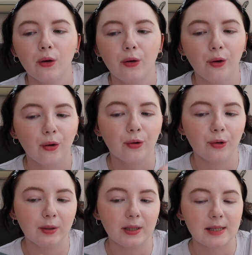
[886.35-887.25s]
not
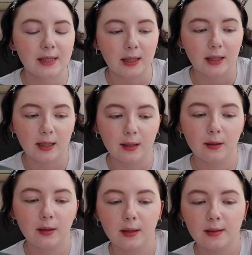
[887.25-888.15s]
going and seeing it
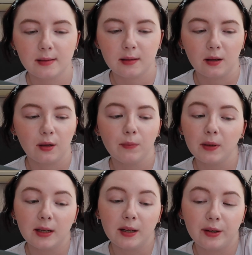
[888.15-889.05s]
is like
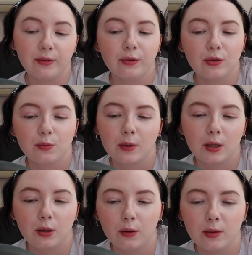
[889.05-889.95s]
completely different to when
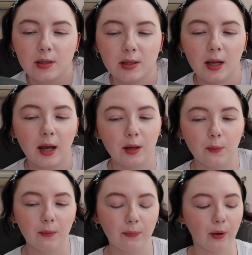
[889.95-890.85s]
you go and see it
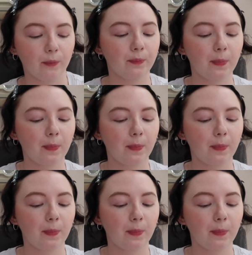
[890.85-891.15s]
anyway. But